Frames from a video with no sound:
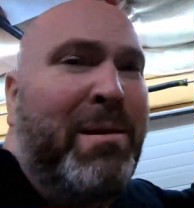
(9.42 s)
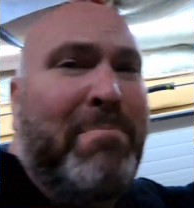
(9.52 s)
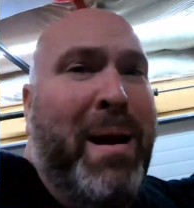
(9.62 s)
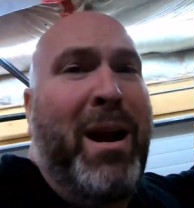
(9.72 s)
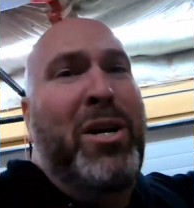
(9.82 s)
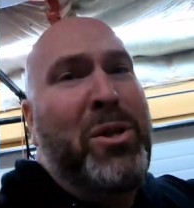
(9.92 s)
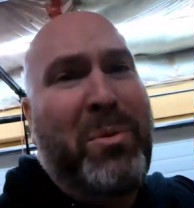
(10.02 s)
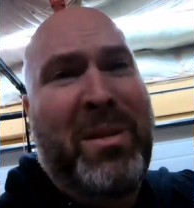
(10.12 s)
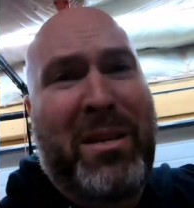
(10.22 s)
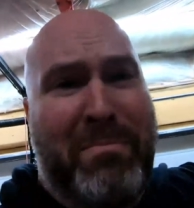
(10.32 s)
embarrassed with
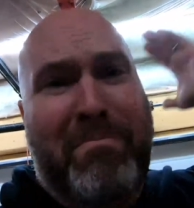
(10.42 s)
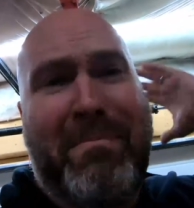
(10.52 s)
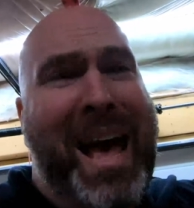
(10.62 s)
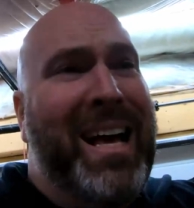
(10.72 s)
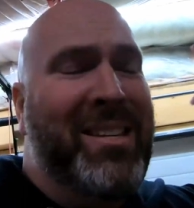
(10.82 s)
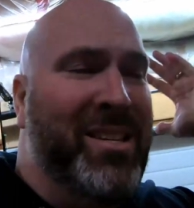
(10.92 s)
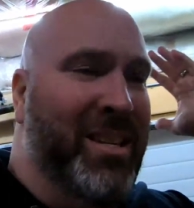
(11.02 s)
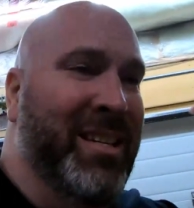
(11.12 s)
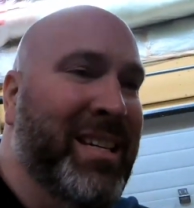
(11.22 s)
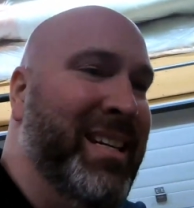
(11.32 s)
this mess
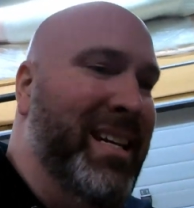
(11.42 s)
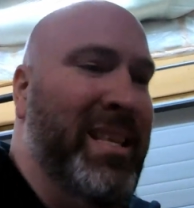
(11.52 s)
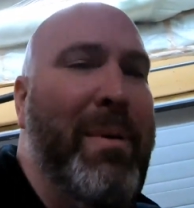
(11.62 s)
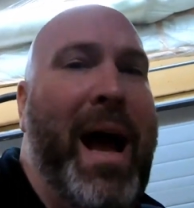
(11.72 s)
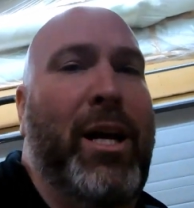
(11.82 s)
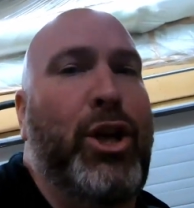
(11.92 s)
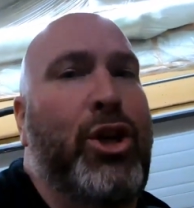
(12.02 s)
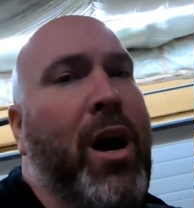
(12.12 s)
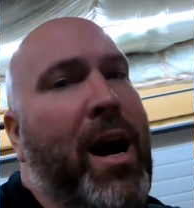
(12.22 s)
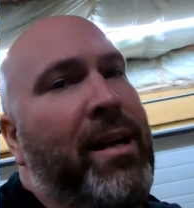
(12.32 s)
in the back of
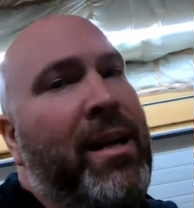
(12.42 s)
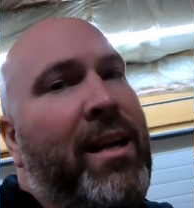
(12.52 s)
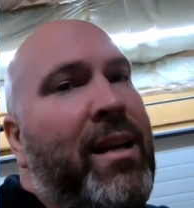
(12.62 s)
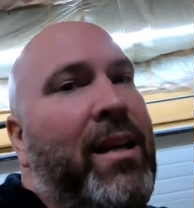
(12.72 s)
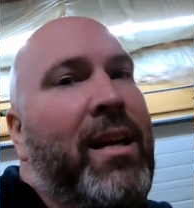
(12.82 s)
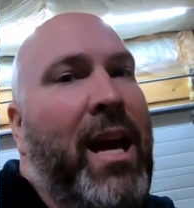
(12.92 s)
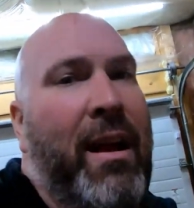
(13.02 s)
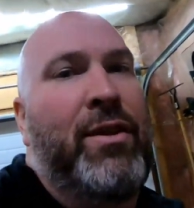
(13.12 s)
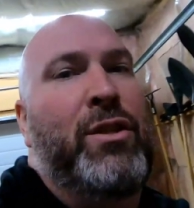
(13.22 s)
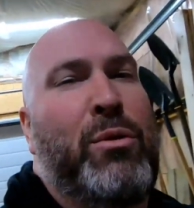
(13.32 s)
shot
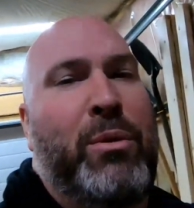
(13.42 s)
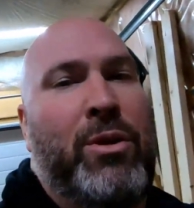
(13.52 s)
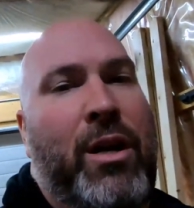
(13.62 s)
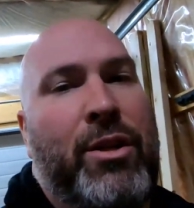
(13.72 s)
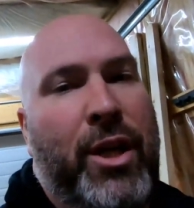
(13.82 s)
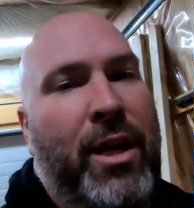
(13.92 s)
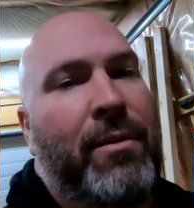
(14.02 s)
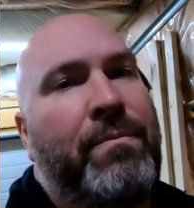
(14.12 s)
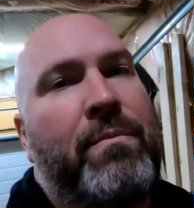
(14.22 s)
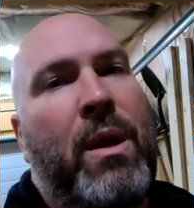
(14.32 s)
ever since we started the channel.
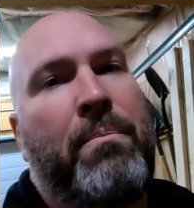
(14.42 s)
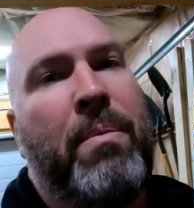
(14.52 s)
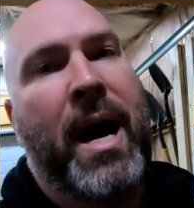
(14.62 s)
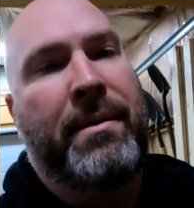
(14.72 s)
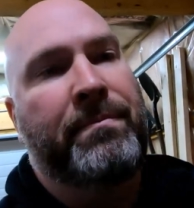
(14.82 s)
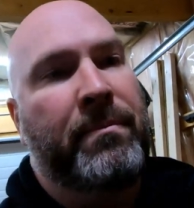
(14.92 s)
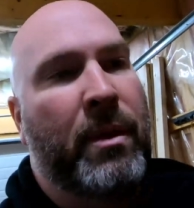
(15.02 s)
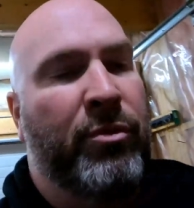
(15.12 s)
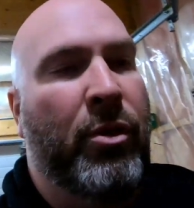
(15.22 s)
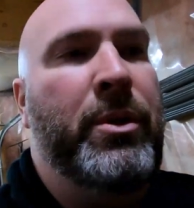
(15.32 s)
But
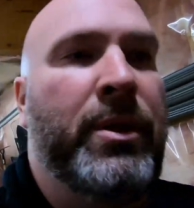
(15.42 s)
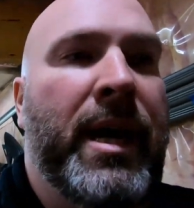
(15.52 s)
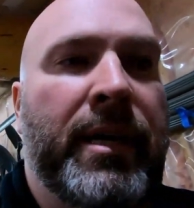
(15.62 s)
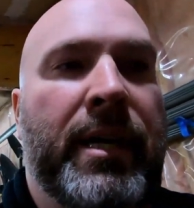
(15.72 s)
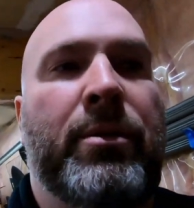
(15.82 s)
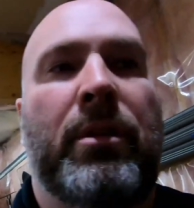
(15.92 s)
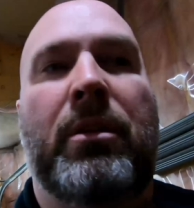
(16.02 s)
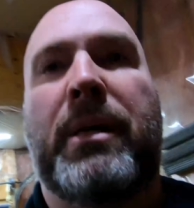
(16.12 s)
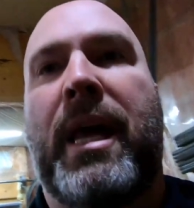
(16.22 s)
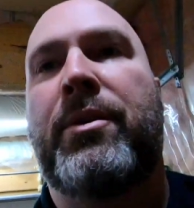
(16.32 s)
before we do that, I gotta do a little
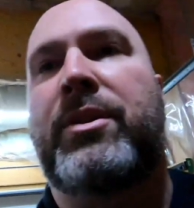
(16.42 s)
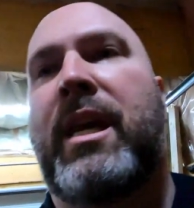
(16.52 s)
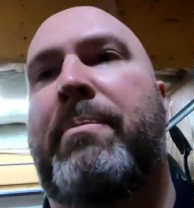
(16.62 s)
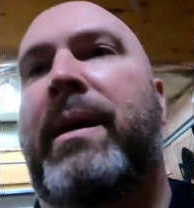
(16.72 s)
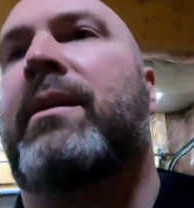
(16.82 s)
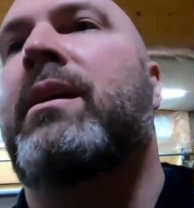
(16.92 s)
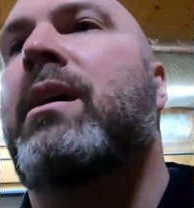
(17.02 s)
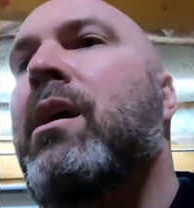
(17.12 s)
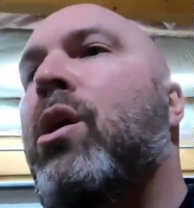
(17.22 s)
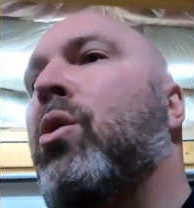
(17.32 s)
bit of housekeeping.
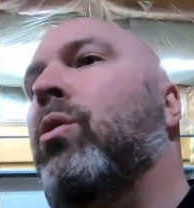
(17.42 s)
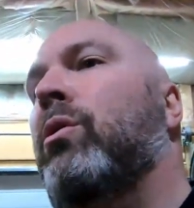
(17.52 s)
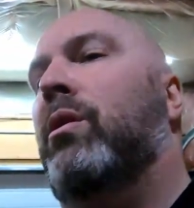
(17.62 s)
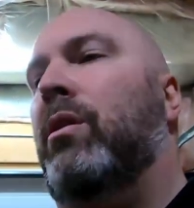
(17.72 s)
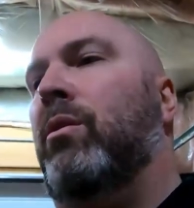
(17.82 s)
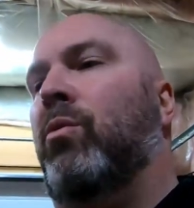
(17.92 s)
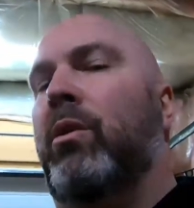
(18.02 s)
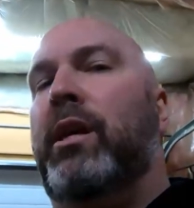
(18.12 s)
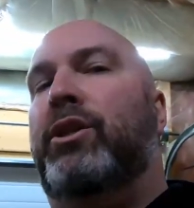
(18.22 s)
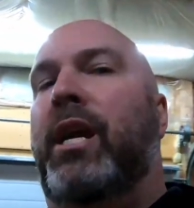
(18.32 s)
We're
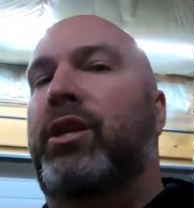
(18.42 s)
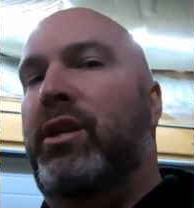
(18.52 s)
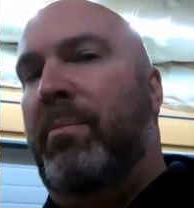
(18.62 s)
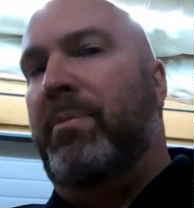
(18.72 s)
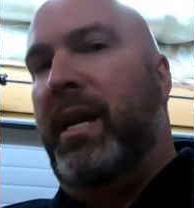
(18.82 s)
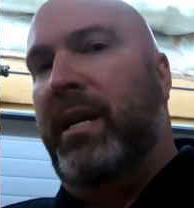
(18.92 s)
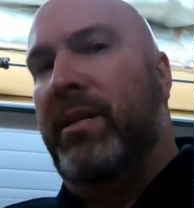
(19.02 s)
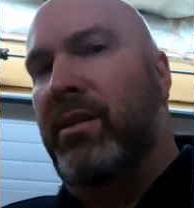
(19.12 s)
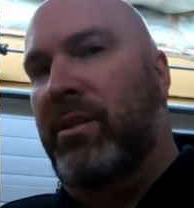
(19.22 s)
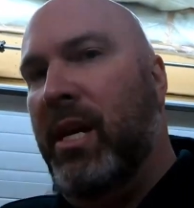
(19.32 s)
gonna change up
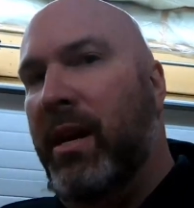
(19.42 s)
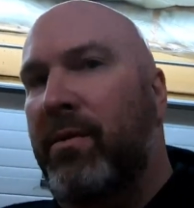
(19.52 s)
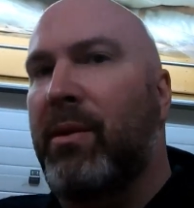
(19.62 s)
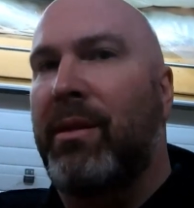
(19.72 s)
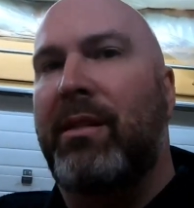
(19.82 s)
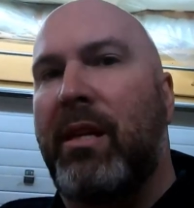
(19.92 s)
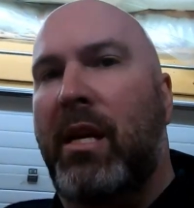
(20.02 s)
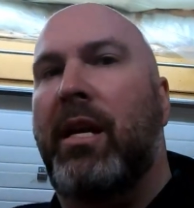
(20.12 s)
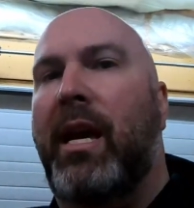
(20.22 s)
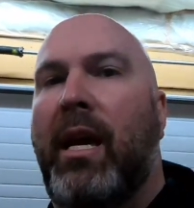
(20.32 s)
things. Instead of doing
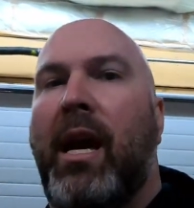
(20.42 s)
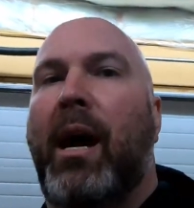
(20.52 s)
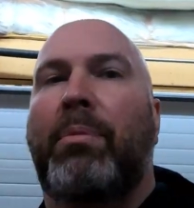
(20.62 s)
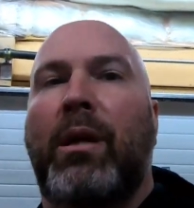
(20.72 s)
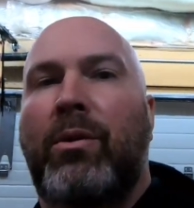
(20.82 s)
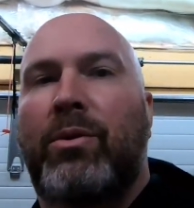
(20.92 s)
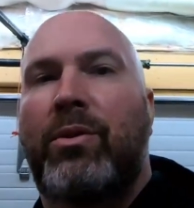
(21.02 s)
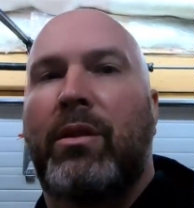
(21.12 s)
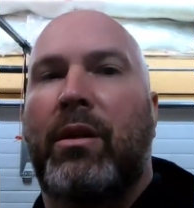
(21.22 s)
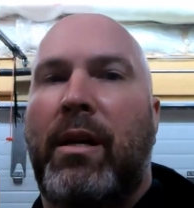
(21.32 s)
Sunday uploads,
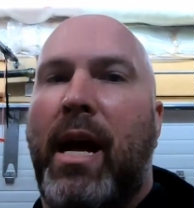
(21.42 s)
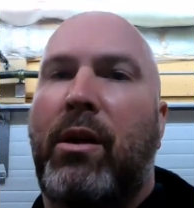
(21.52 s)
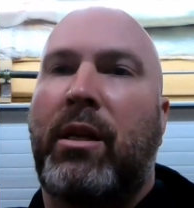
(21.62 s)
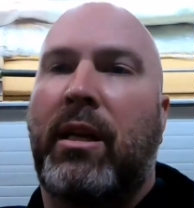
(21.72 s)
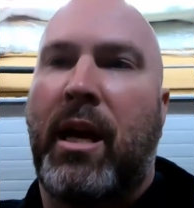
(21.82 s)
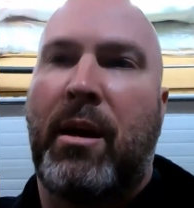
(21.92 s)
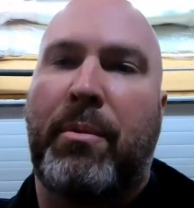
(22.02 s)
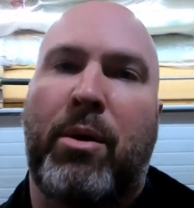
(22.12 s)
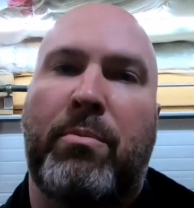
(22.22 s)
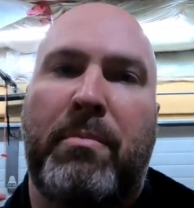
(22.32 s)
they're now gonna come
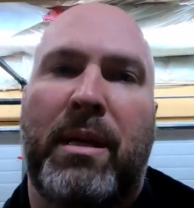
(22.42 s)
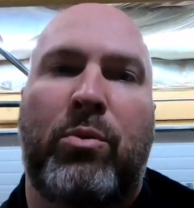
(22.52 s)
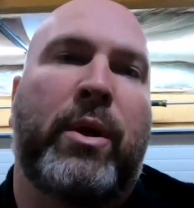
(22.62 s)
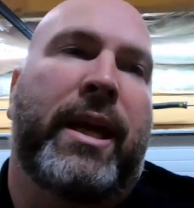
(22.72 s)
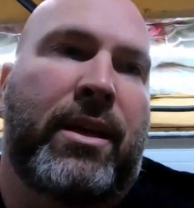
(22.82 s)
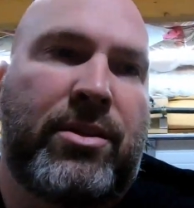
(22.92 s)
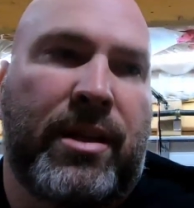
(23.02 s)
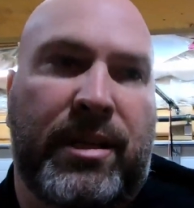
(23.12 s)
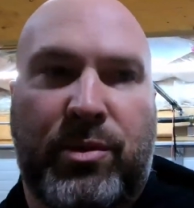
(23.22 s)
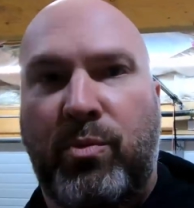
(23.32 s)
out midweek. So
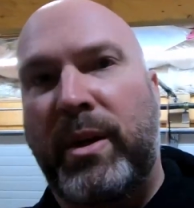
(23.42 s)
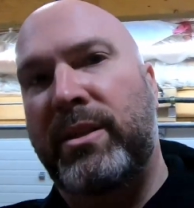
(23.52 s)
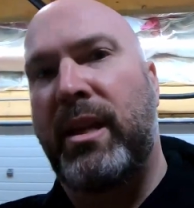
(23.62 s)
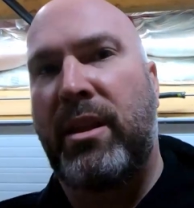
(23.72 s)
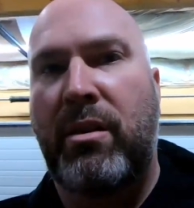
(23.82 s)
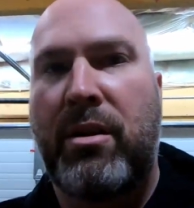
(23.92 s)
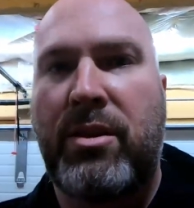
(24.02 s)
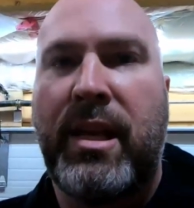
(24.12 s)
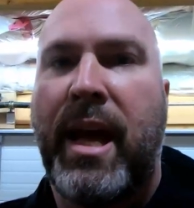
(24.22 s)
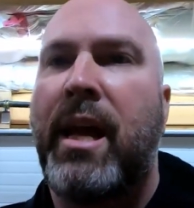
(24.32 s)
that's Wednesday,
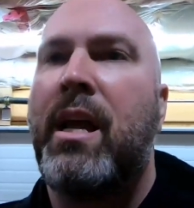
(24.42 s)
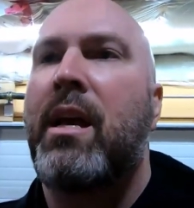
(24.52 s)
Thursday.